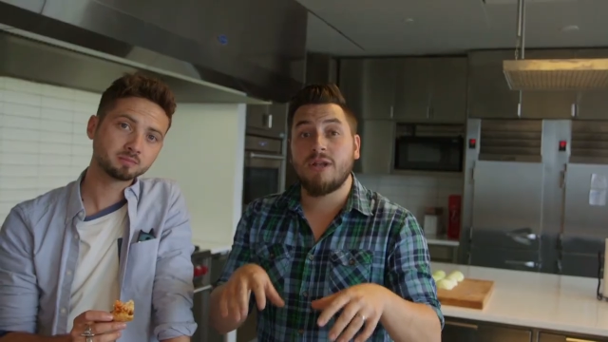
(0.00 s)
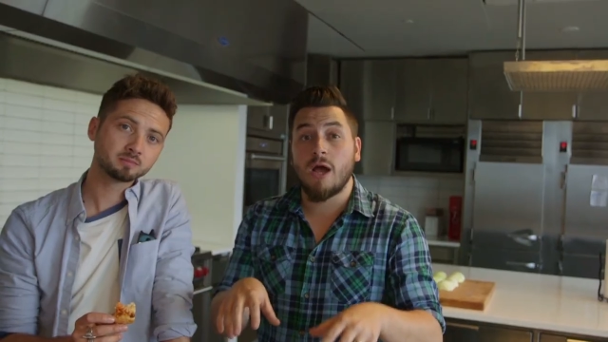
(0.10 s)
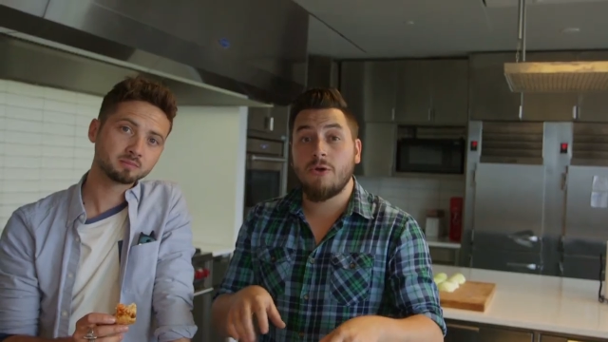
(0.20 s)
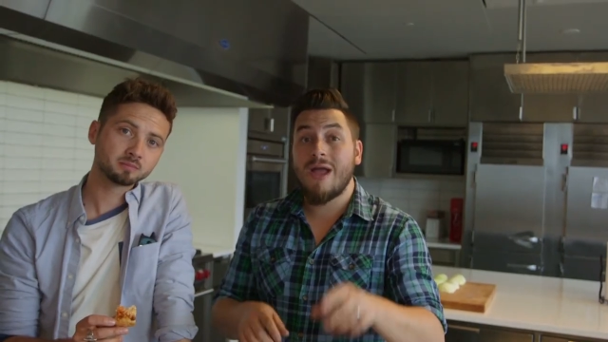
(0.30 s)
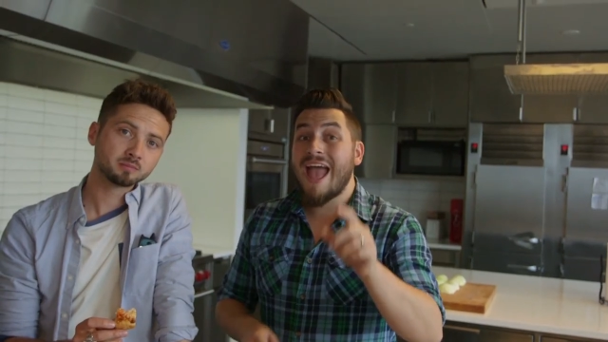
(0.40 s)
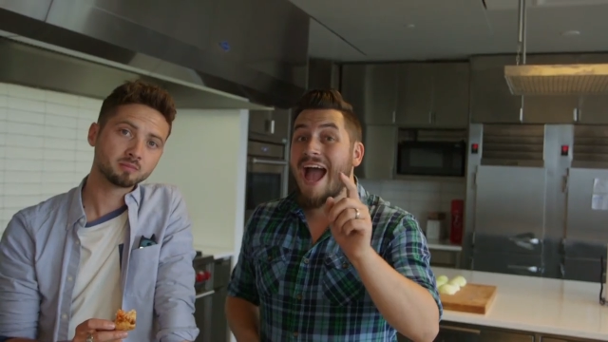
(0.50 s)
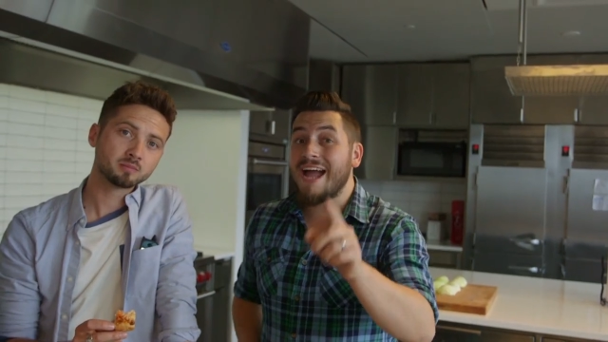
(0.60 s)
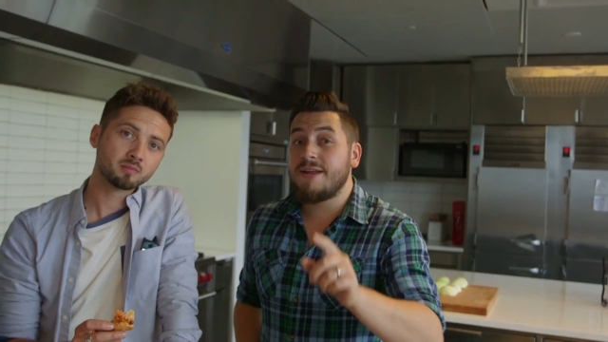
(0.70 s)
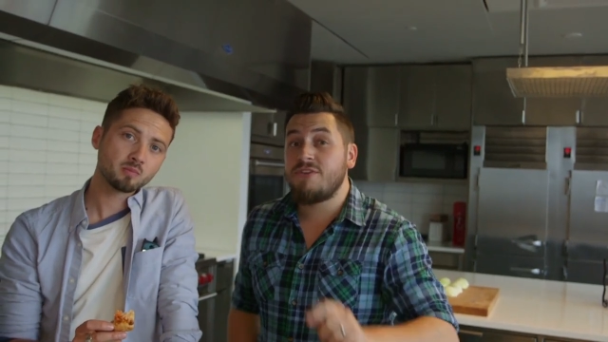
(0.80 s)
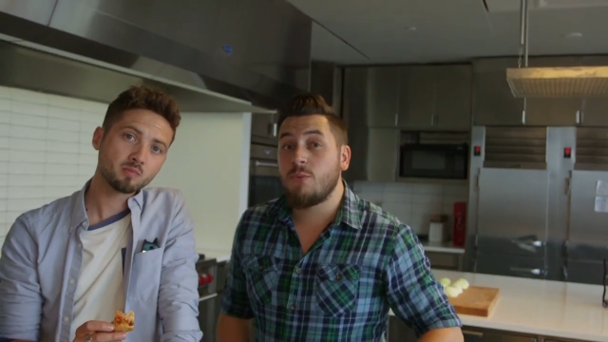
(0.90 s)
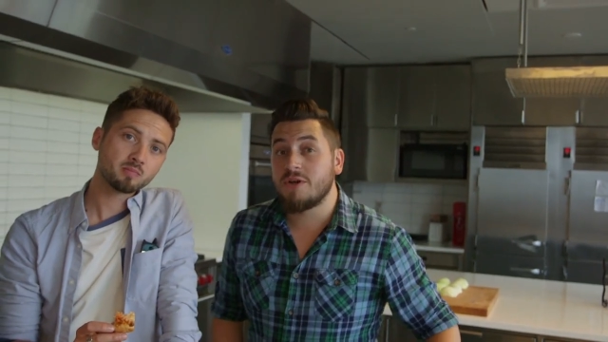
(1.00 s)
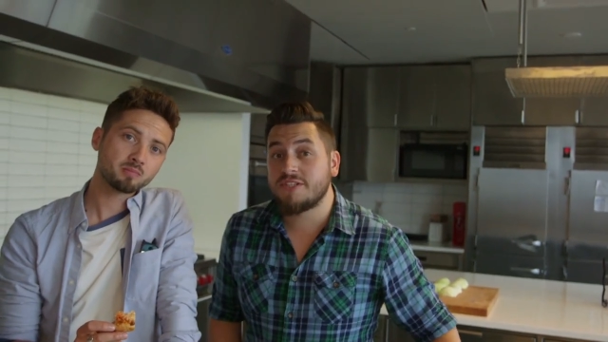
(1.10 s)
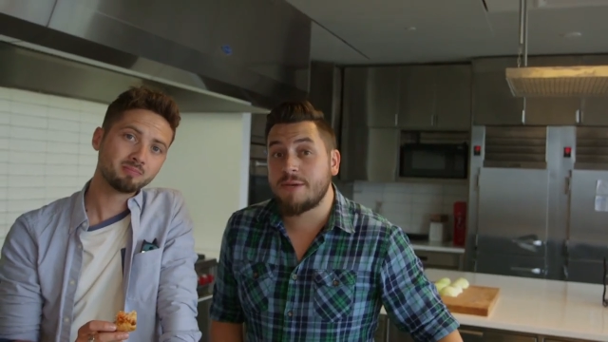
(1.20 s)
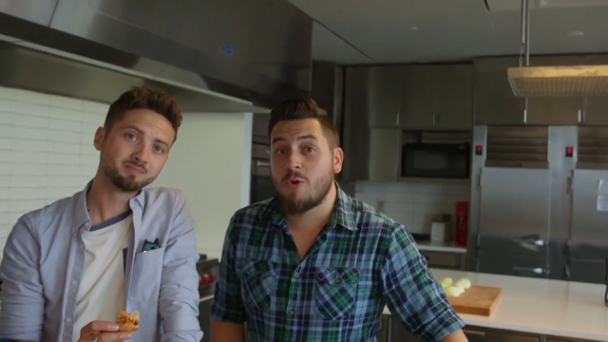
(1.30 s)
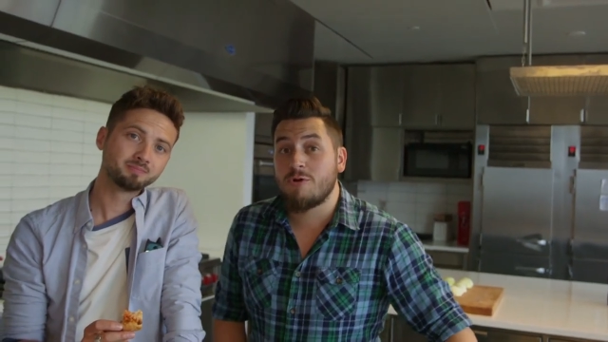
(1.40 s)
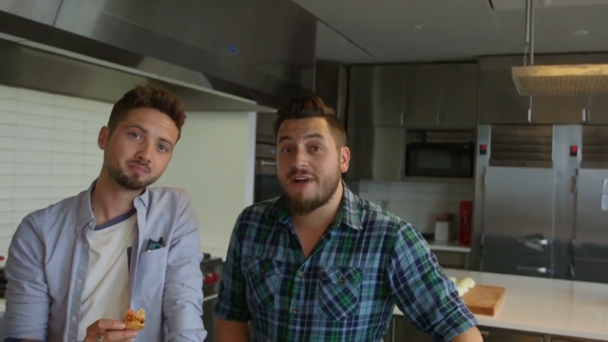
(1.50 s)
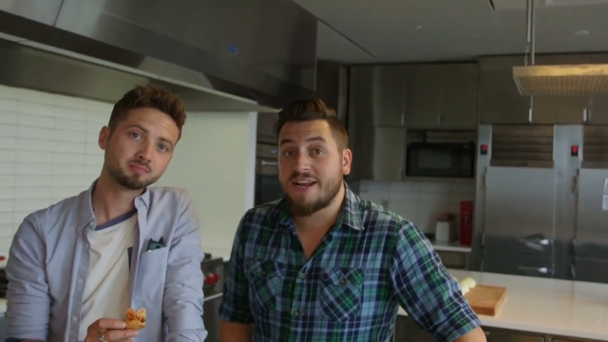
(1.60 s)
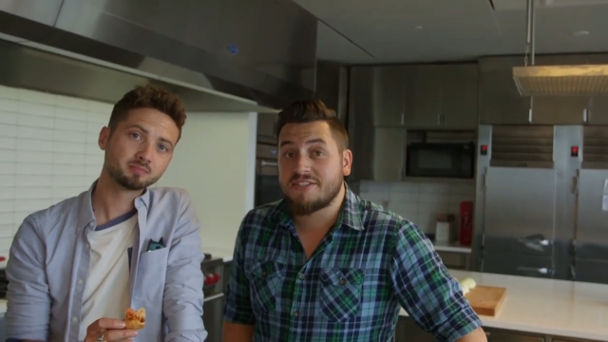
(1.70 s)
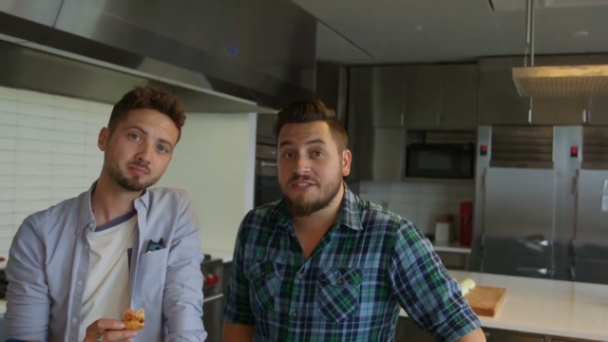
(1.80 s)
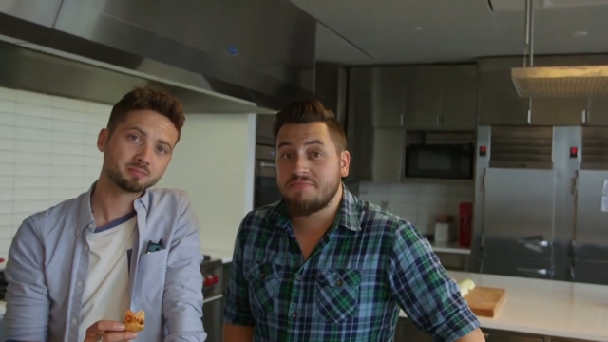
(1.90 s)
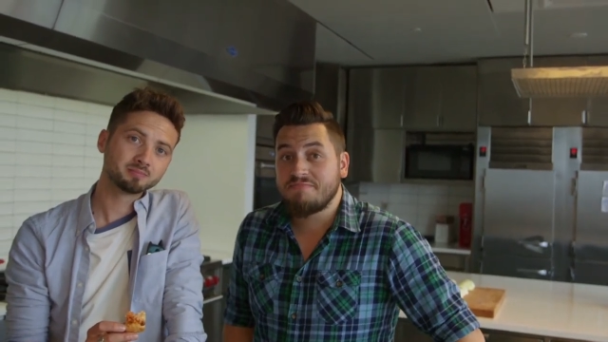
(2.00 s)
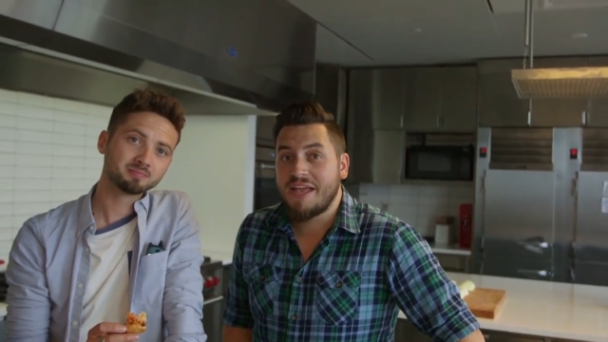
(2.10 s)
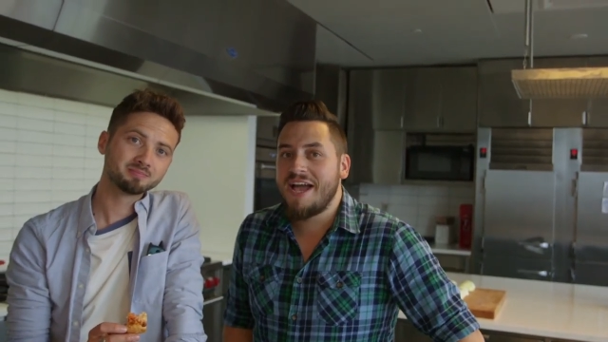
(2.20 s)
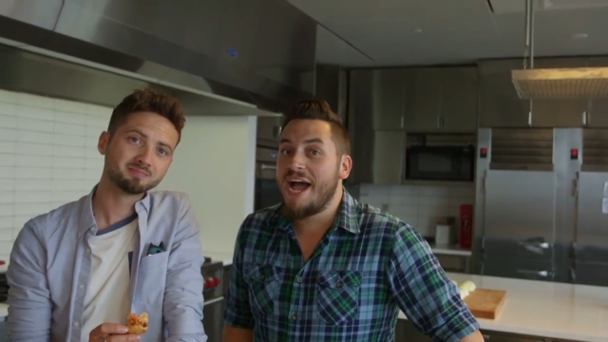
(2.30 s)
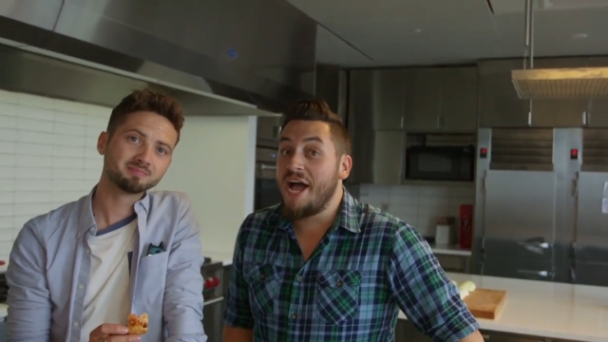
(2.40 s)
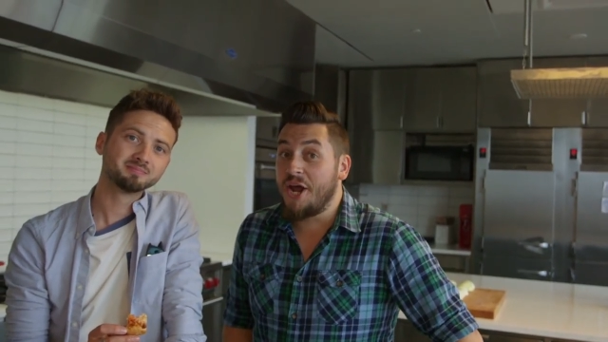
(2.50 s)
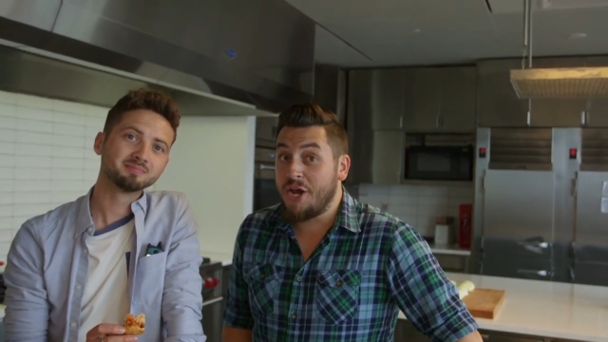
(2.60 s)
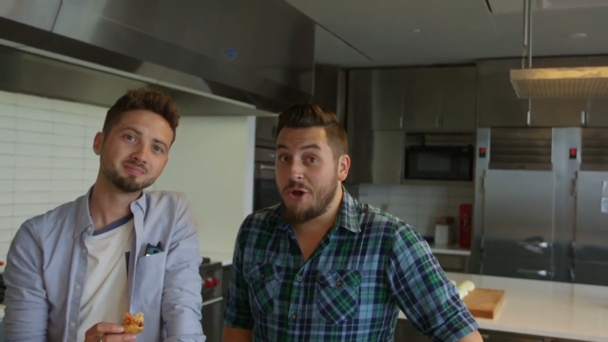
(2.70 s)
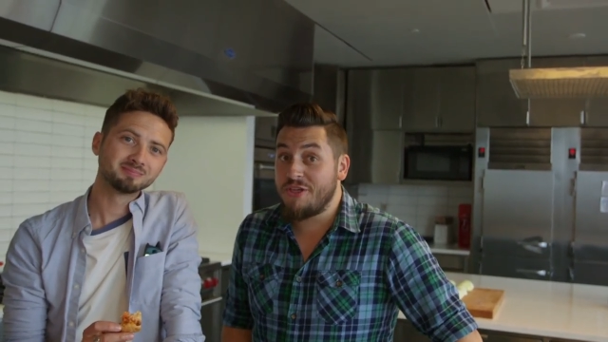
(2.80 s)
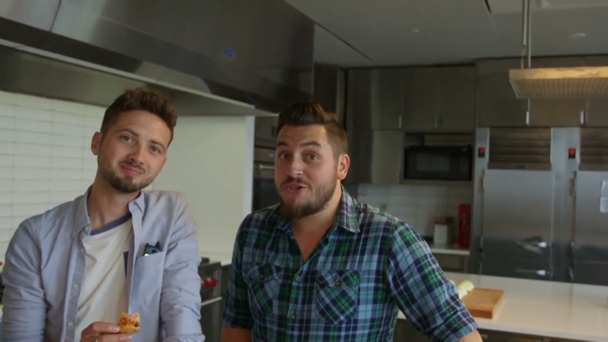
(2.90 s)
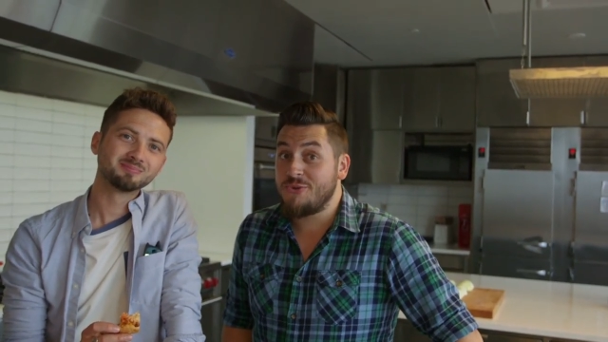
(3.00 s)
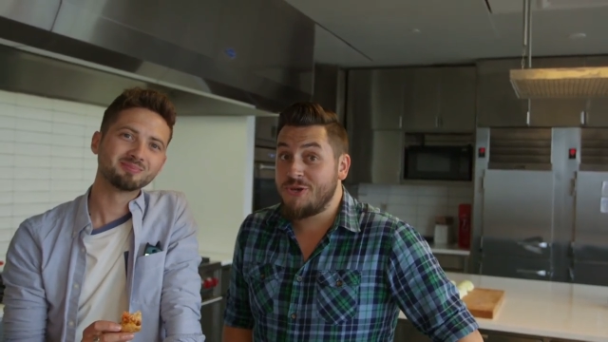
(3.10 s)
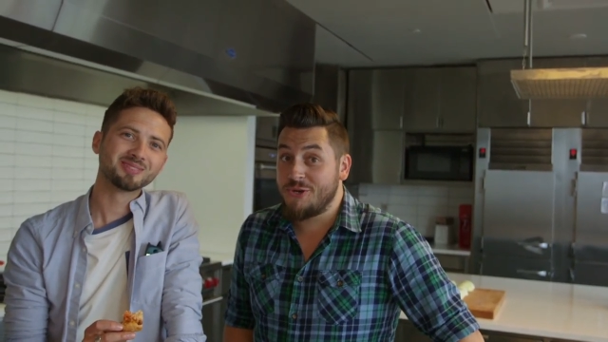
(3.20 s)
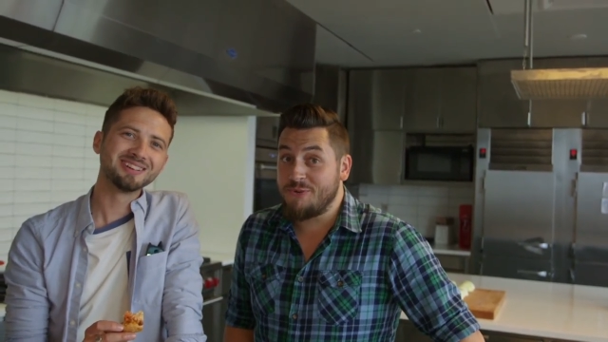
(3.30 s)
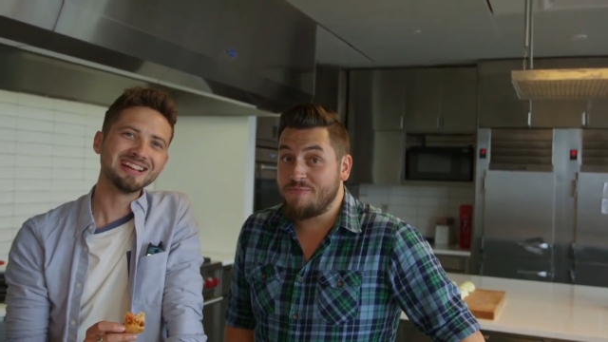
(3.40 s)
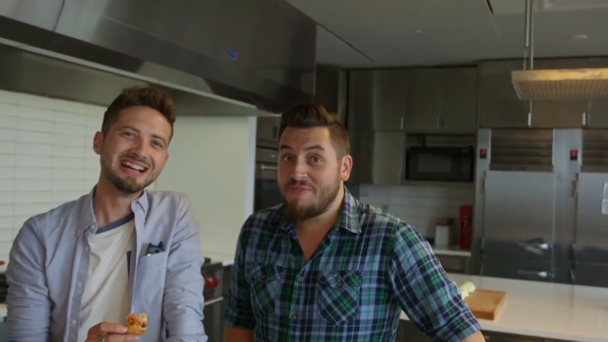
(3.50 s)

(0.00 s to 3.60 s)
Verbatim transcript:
Speaker 1: below. And if you want to see more of Alison, and I know that you do,